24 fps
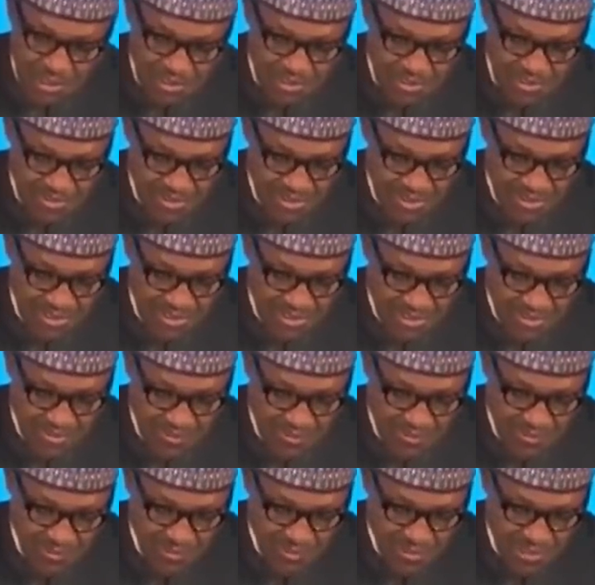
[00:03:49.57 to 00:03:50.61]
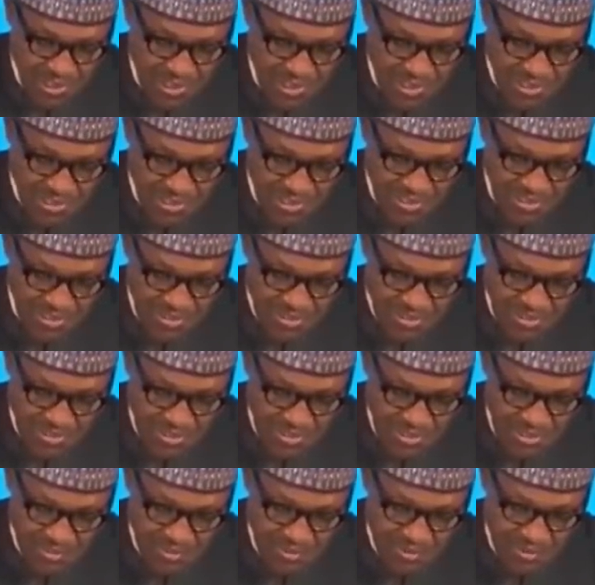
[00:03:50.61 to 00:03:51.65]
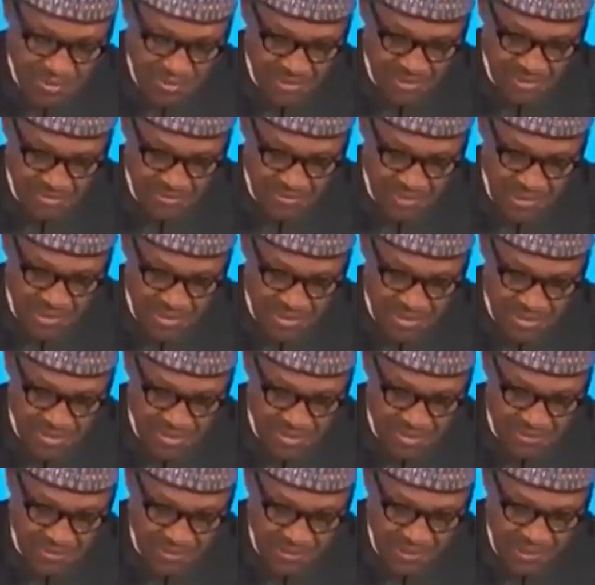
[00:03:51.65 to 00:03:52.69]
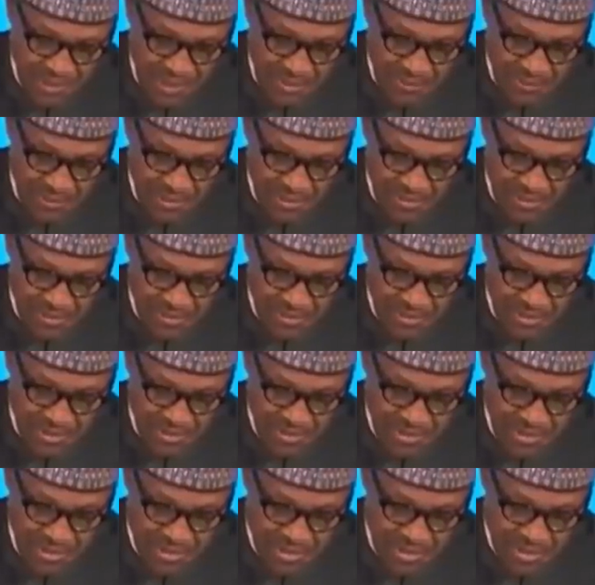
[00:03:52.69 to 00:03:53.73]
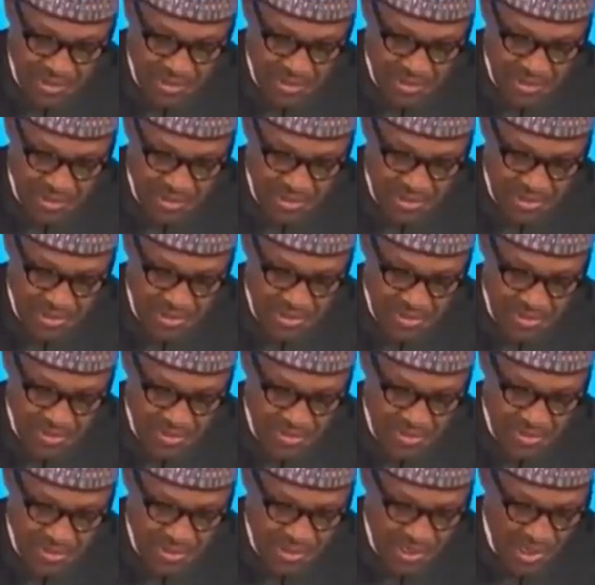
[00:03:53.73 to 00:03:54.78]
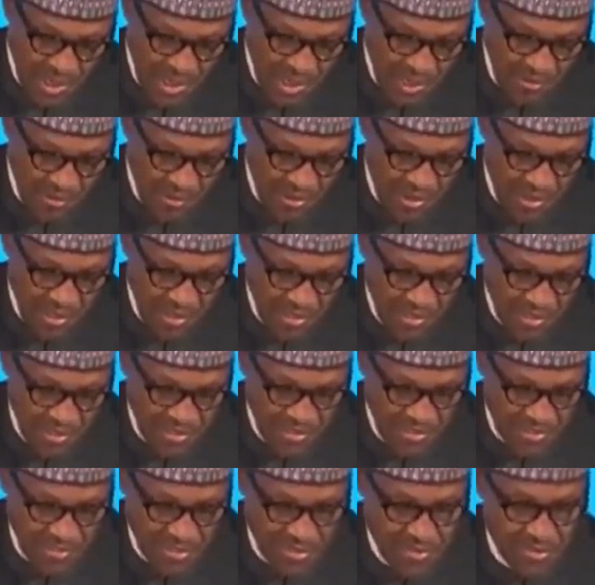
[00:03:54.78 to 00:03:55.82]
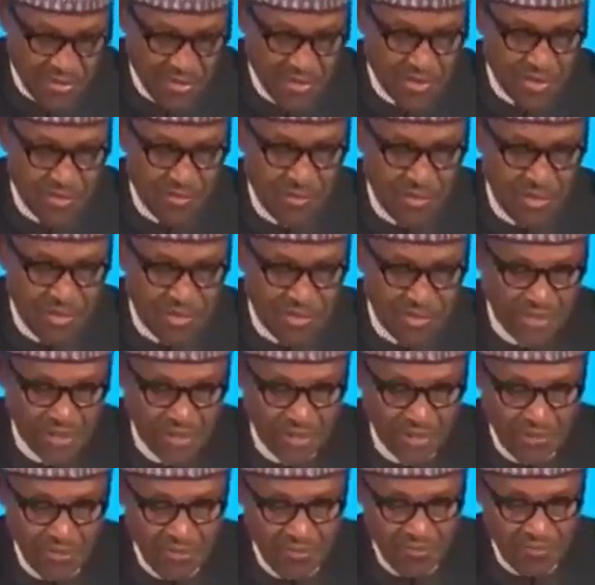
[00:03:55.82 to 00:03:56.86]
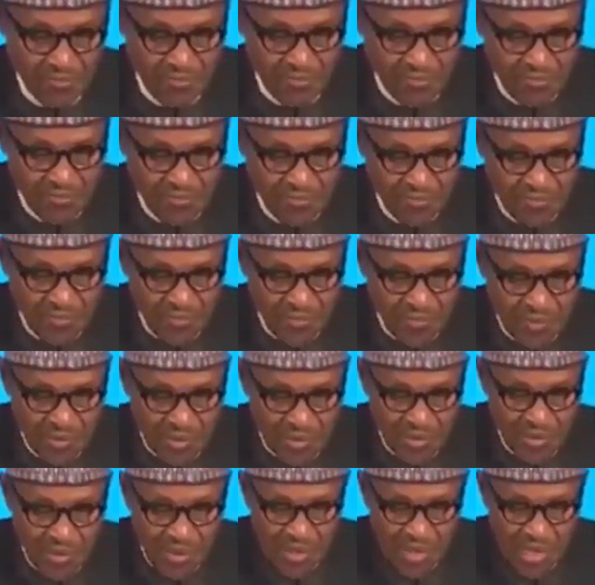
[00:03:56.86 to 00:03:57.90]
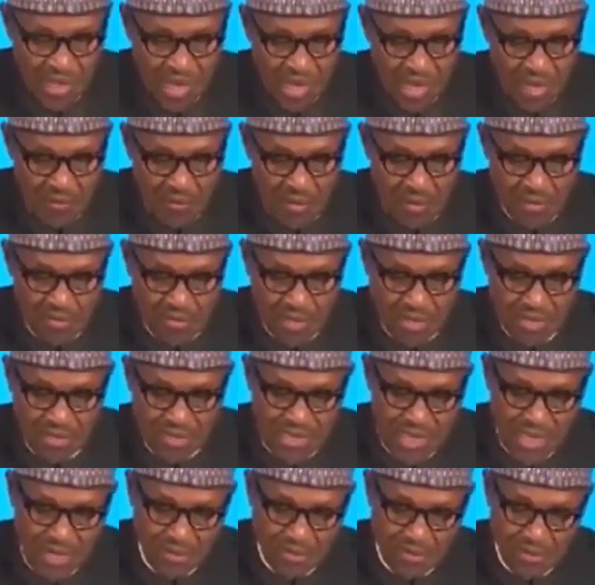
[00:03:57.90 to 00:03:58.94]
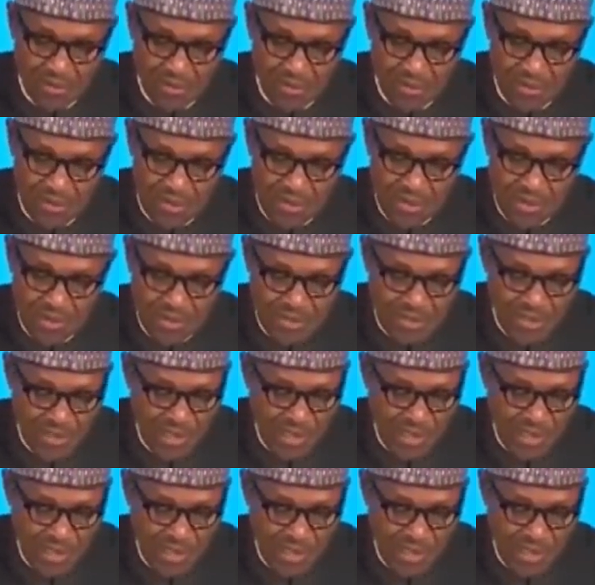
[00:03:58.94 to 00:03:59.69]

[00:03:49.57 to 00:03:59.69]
a resilient future that mainstreams climate risks is our decision making. I want to announce that the